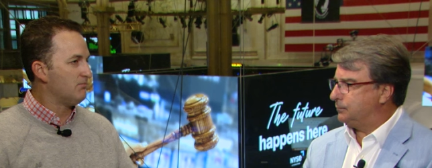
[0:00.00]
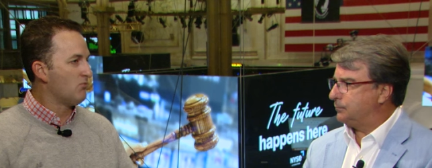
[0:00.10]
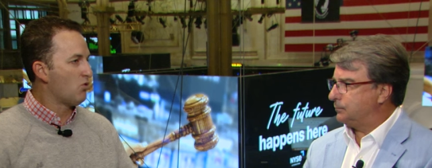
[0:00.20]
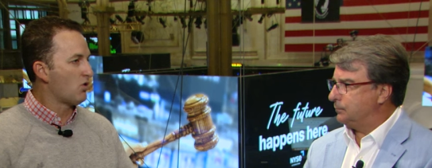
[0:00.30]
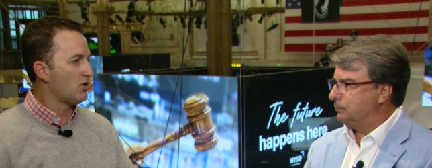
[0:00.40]

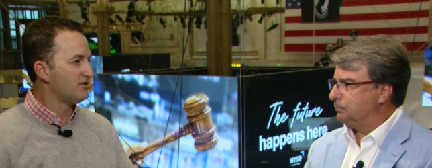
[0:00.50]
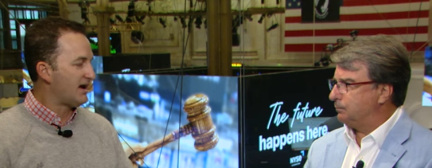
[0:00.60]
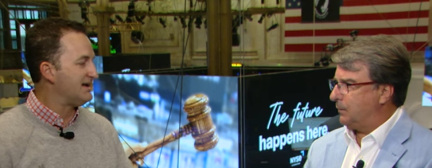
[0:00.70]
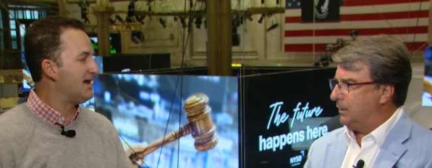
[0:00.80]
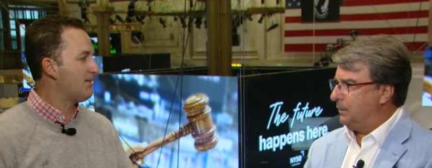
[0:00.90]
Speaker 1: more
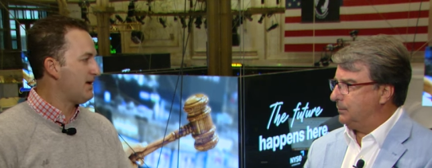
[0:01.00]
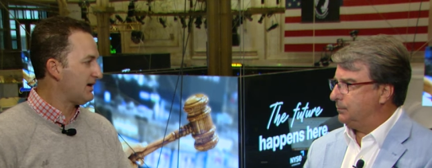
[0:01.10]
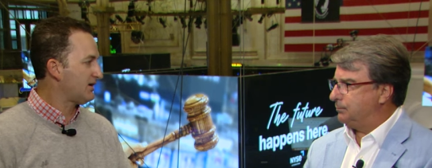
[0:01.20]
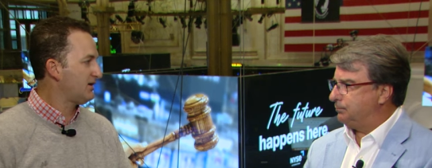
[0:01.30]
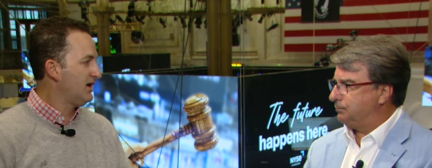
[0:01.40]

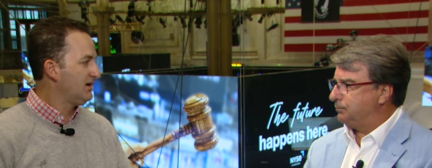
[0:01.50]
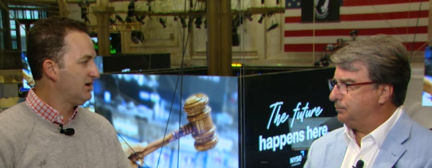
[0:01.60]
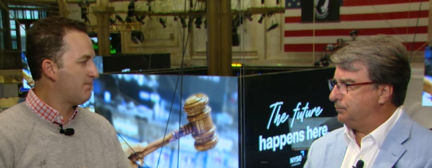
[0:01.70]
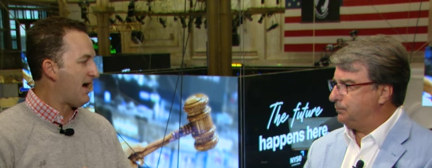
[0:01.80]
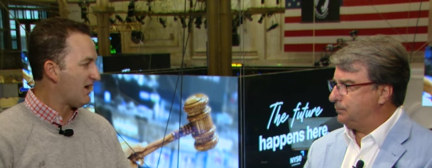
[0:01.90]
dynamic
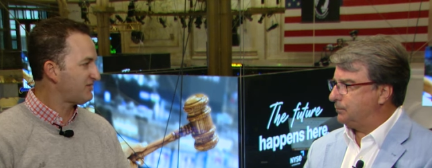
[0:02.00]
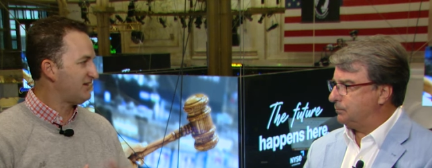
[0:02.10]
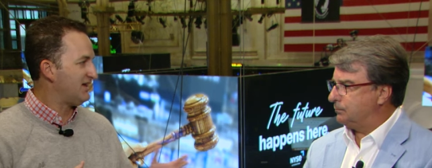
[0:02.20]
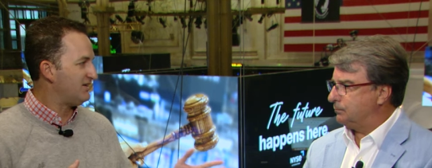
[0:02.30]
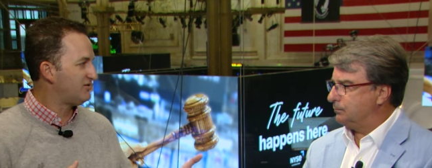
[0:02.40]

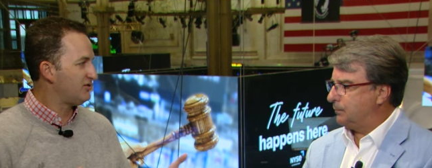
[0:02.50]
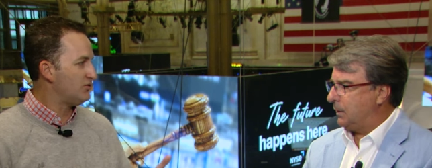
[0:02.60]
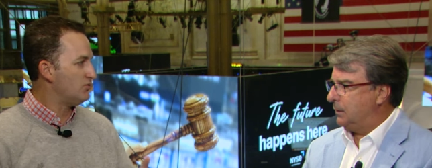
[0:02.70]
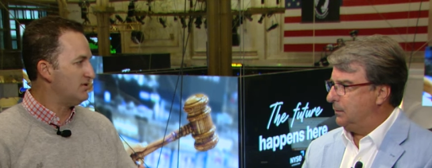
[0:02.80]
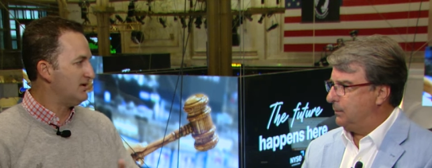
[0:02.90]
capacity
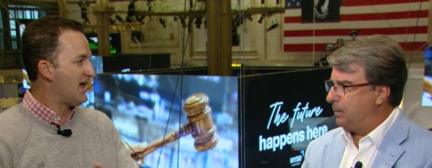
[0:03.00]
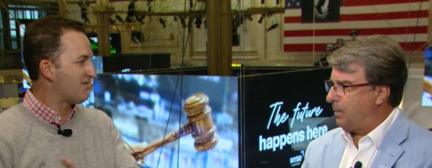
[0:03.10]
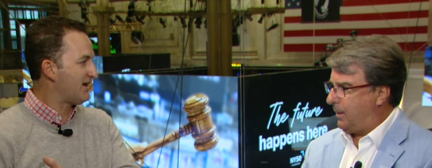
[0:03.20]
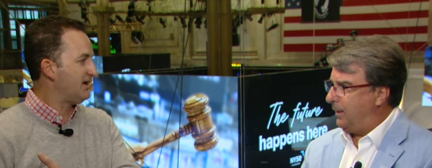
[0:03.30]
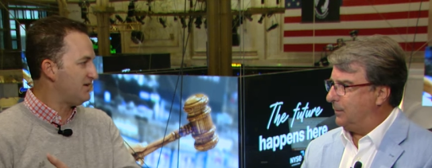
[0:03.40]
to
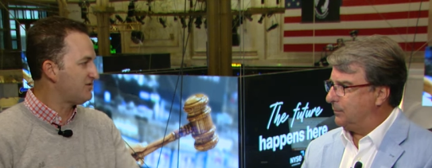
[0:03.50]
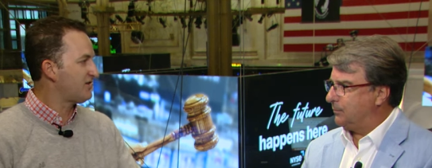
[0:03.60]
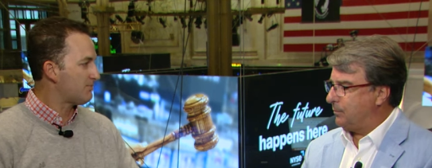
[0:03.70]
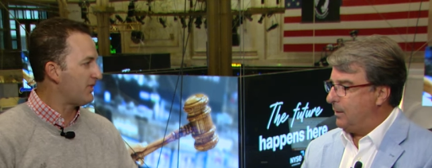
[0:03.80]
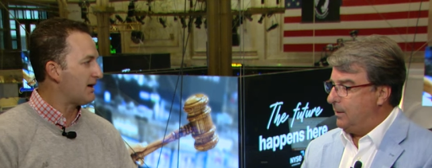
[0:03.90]
navigate yeah. each
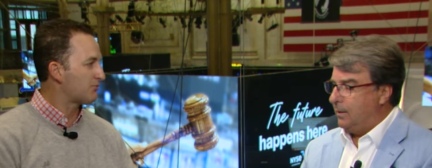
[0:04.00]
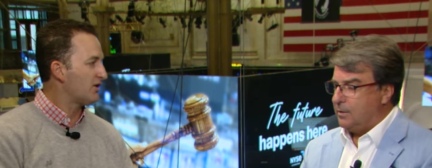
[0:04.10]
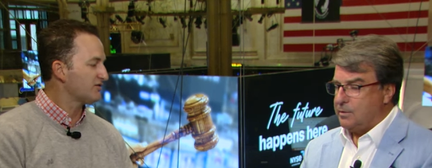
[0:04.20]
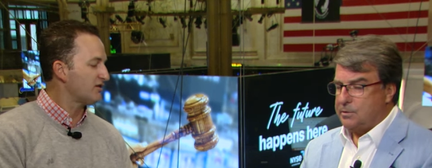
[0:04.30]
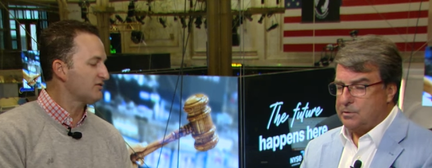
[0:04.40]
step of that
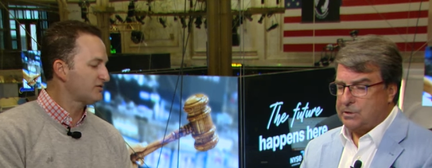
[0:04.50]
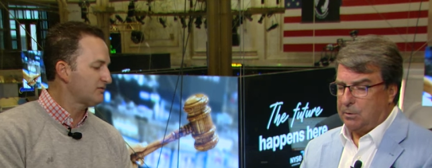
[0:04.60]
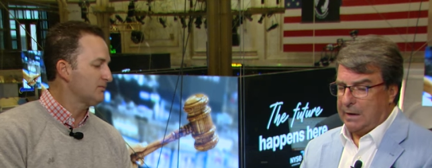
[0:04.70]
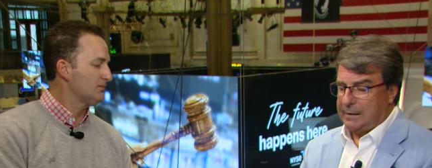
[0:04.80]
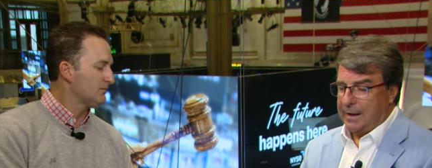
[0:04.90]
process.
Speaker 2: So
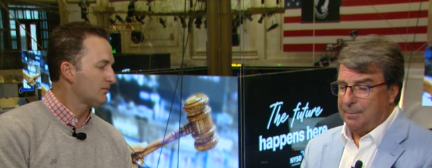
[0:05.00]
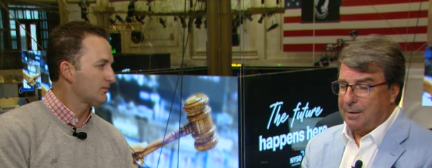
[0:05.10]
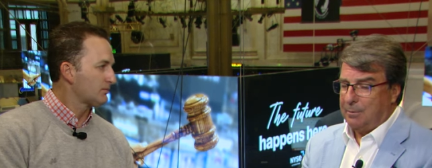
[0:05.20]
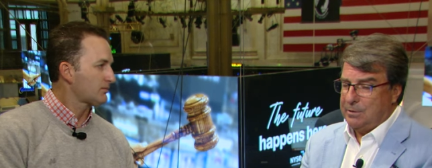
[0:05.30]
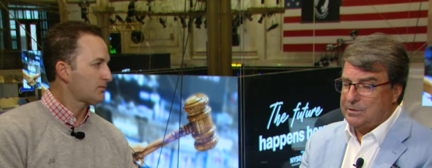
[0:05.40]
what I like
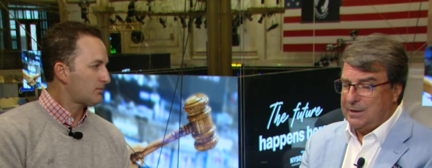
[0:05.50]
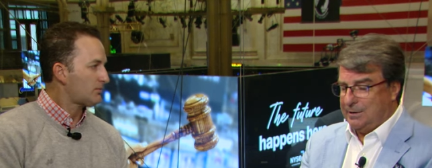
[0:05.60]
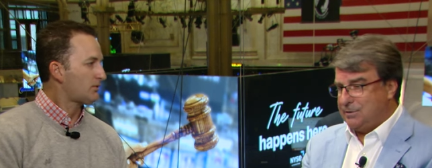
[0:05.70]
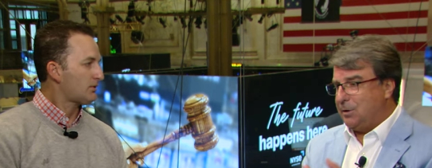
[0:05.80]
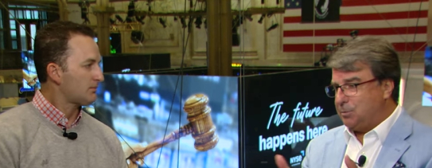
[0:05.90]
about what you're
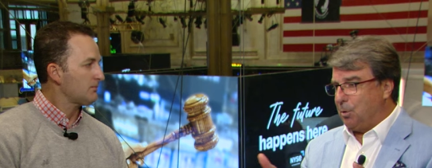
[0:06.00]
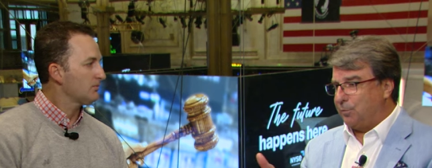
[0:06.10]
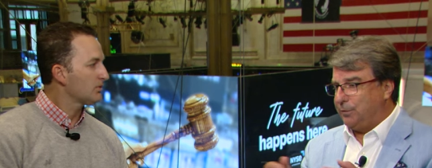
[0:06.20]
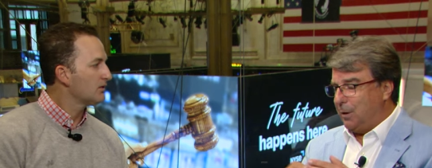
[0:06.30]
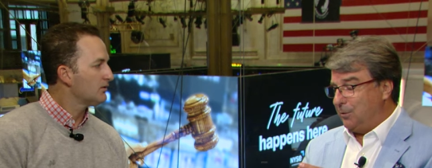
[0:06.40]
saying is those
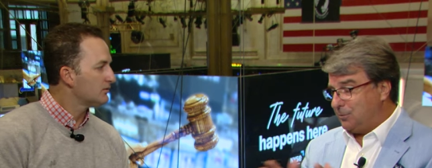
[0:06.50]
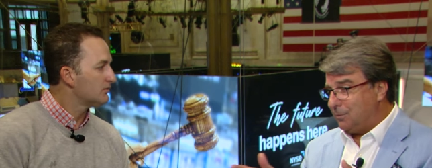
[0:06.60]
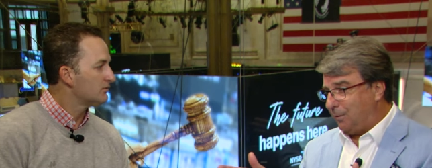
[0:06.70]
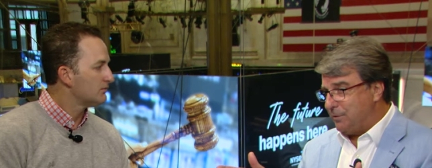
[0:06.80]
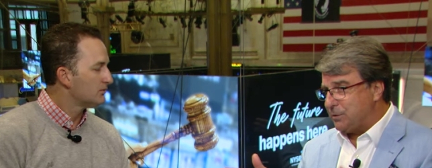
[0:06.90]
workflows
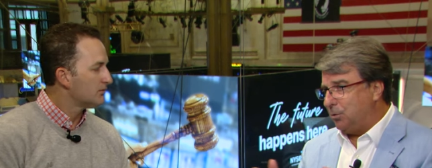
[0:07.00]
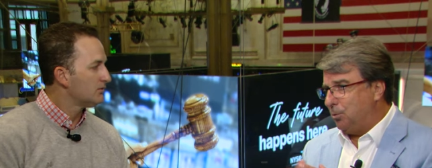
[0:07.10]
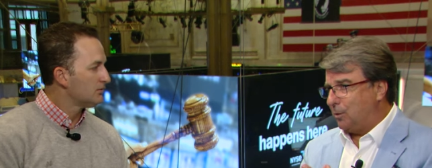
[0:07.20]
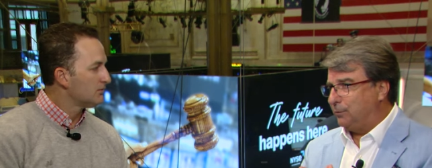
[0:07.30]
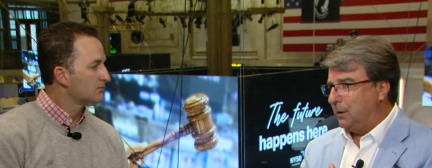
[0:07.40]
are physical
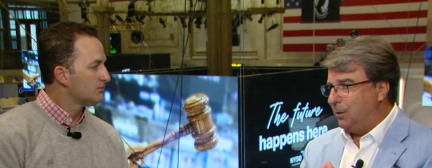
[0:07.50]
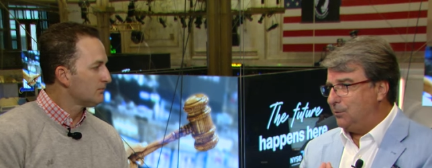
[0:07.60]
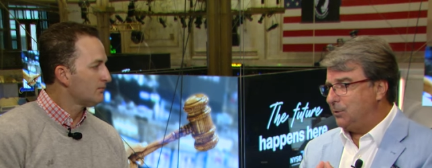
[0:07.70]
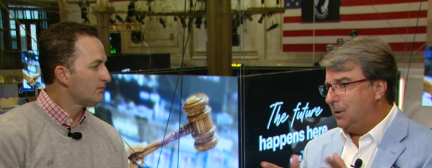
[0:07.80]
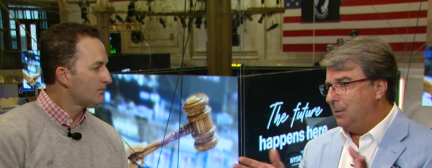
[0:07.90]

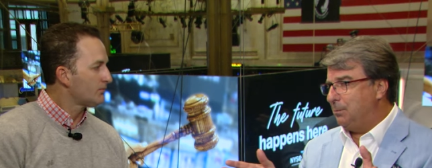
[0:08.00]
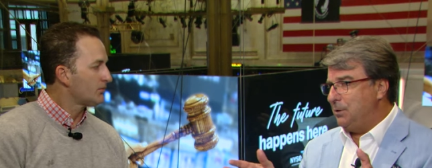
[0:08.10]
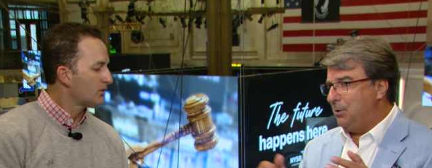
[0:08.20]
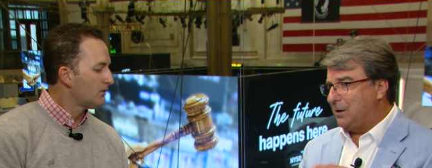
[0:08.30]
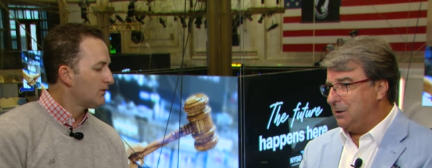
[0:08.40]
workflows, but
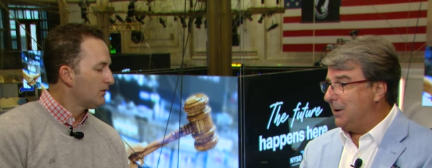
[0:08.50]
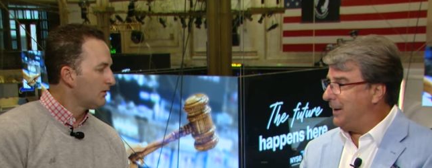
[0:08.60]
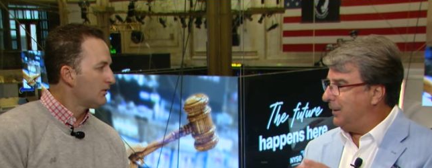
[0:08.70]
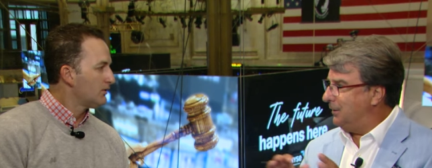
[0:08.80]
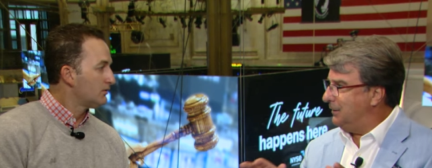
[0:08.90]
you guys looking
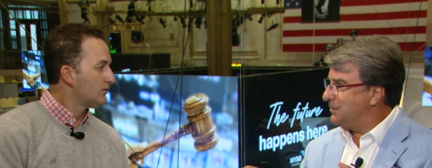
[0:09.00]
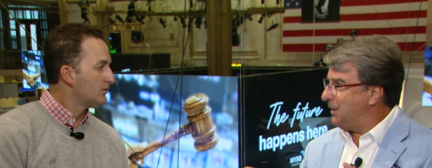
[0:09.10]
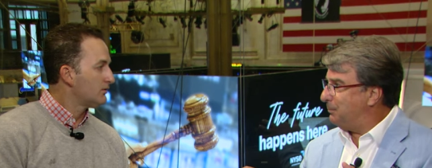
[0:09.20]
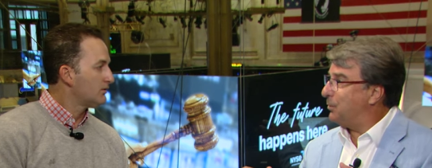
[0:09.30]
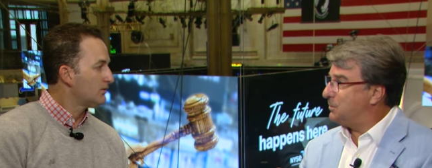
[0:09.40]
at a
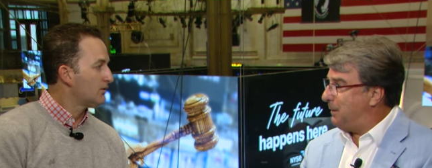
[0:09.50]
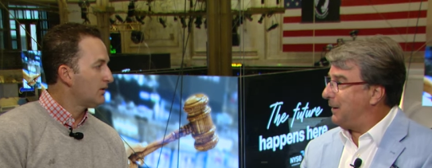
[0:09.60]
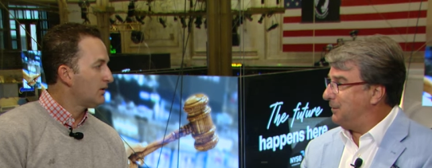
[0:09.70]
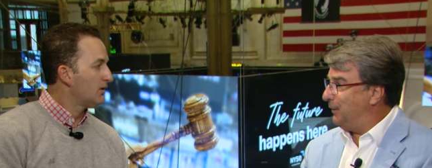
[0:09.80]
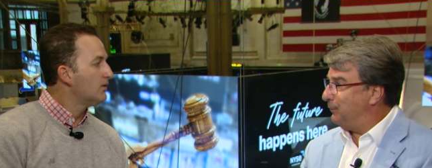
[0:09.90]
holistic
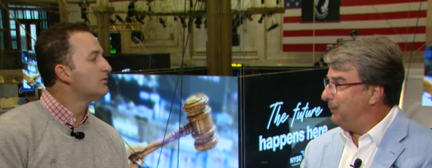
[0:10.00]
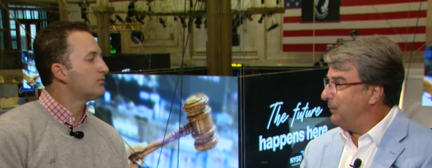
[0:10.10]
perspective